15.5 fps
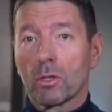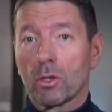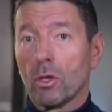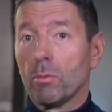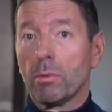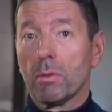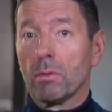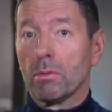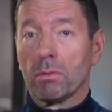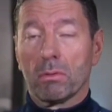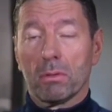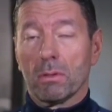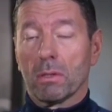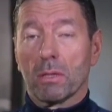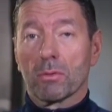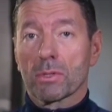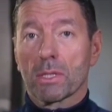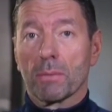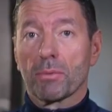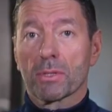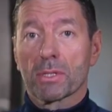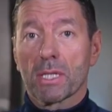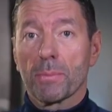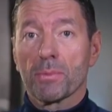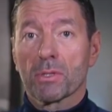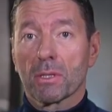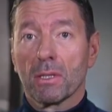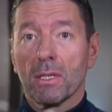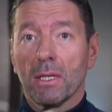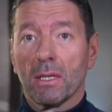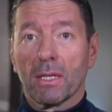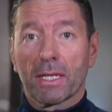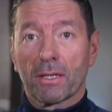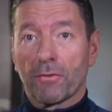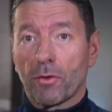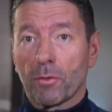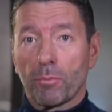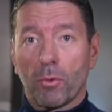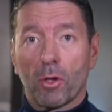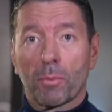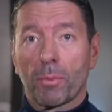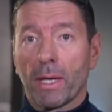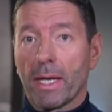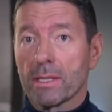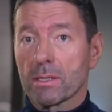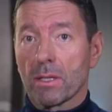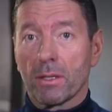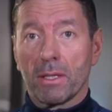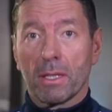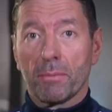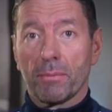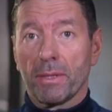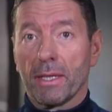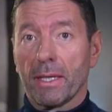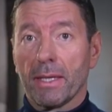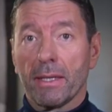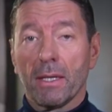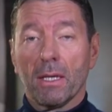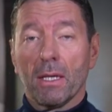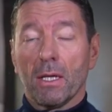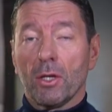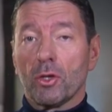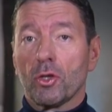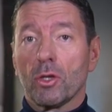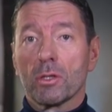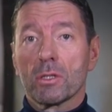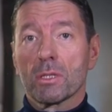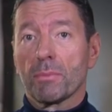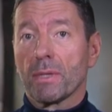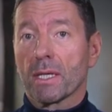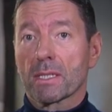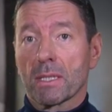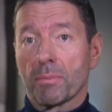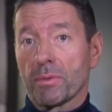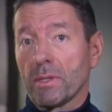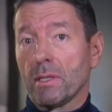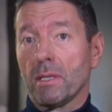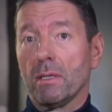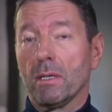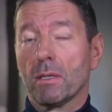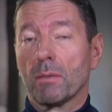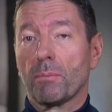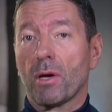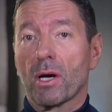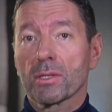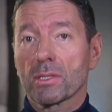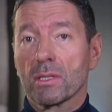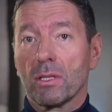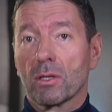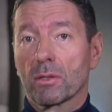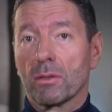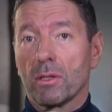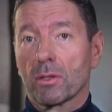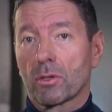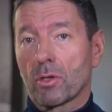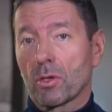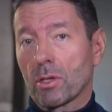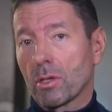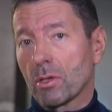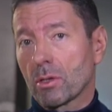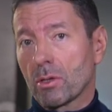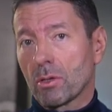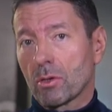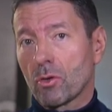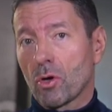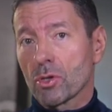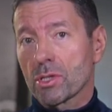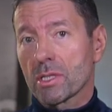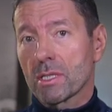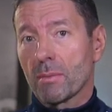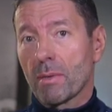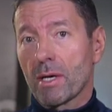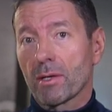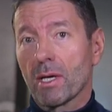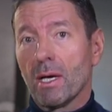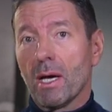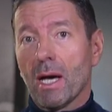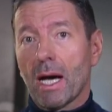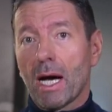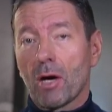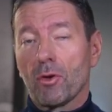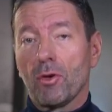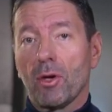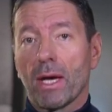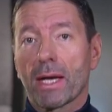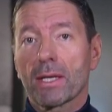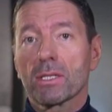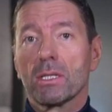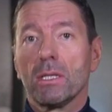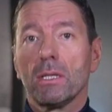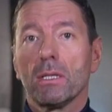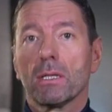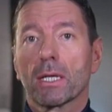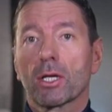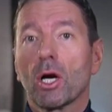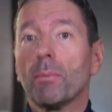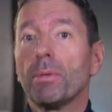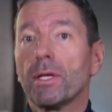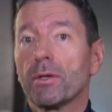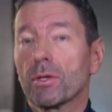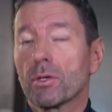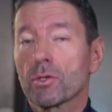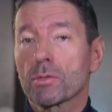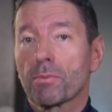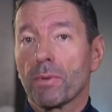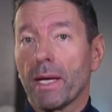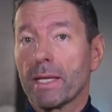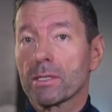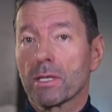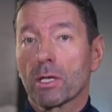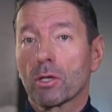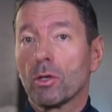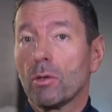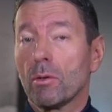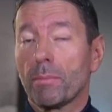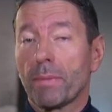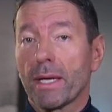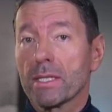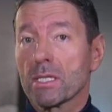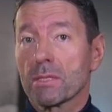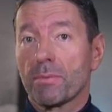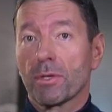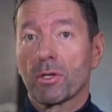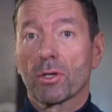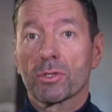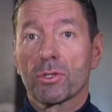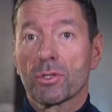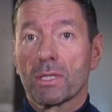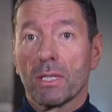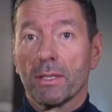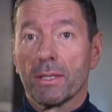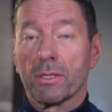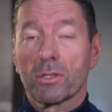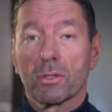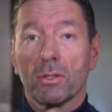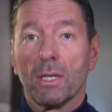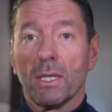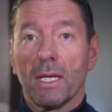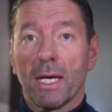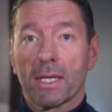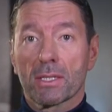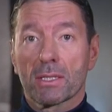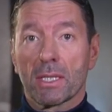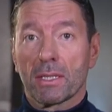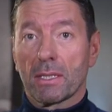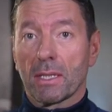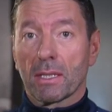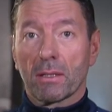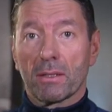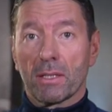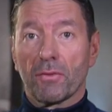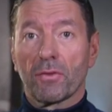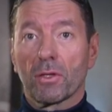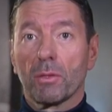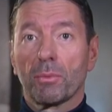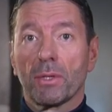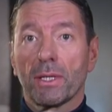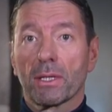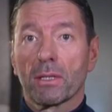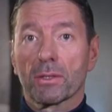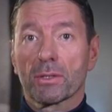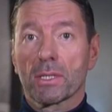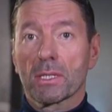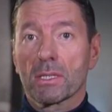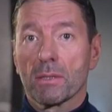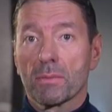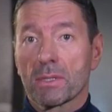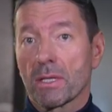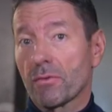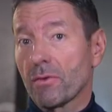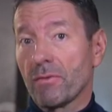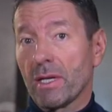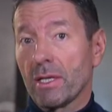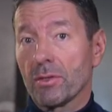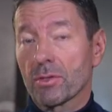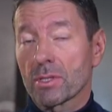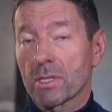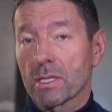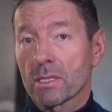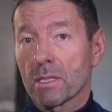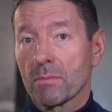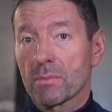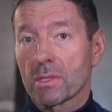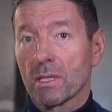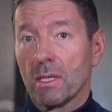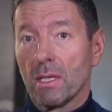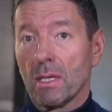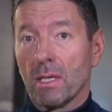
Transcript: global, you know, I would say, perception, like the football brands and the NBA, you need to be exceptionally, you know, positive, you know, cautious about how you actually uh, accompany those brands on a global basis because you sell into, as I said, difficult political systems, different value systems,